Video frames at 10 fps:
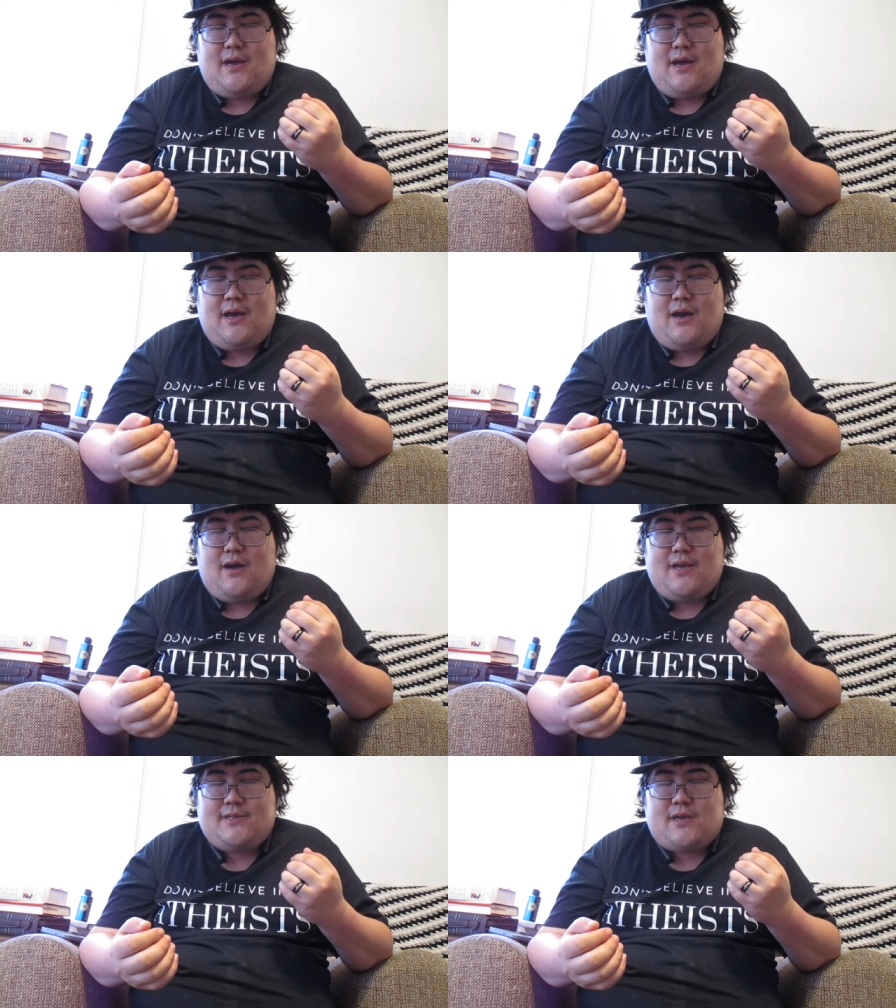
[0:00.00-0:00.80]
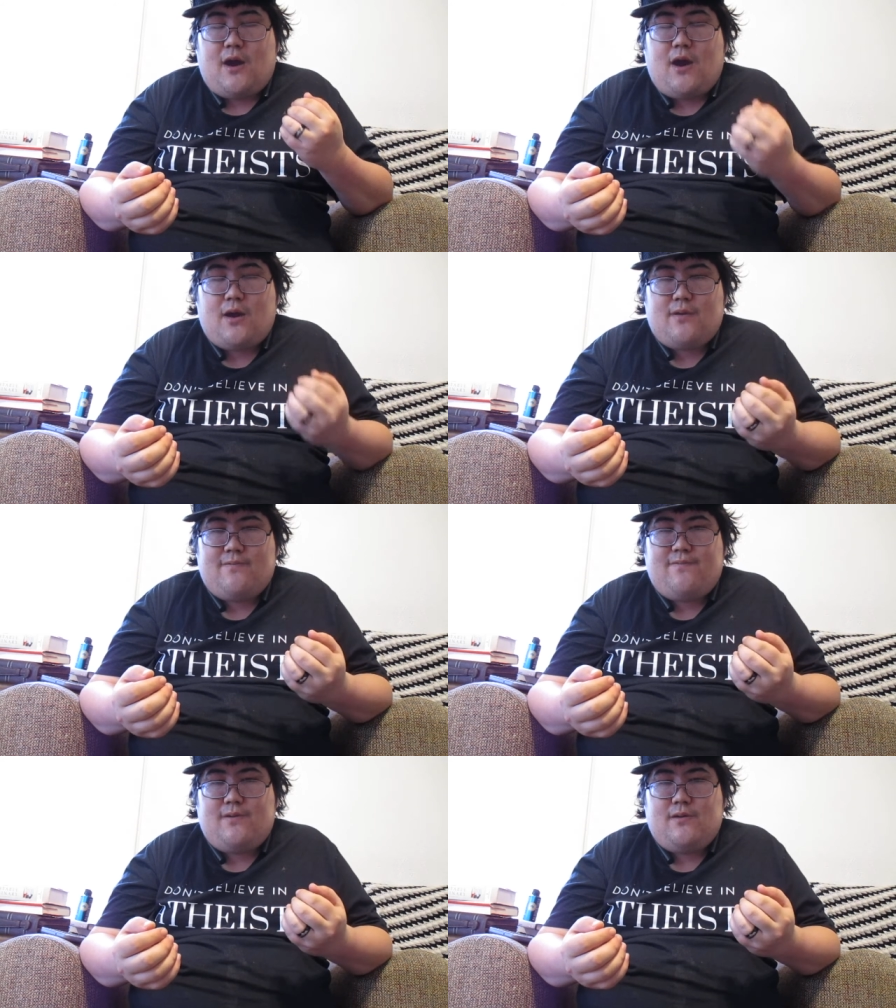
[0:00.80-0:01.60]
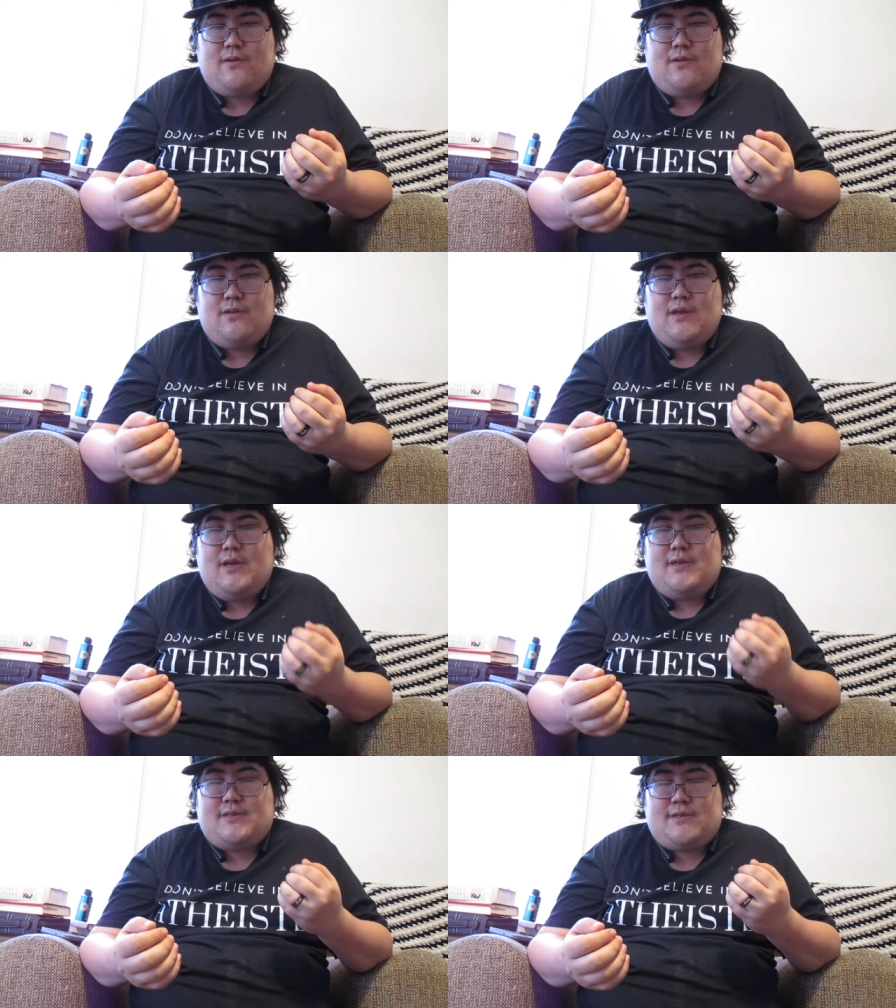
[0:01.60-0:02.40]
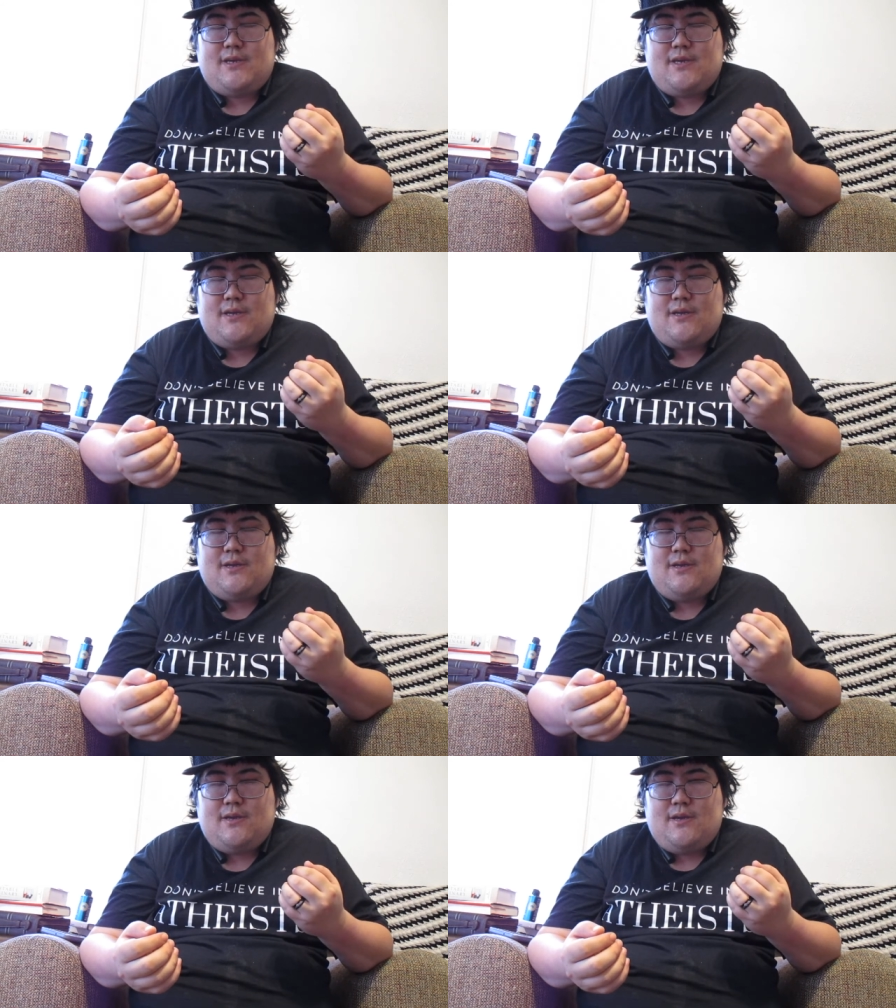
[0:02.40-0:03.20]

harmful to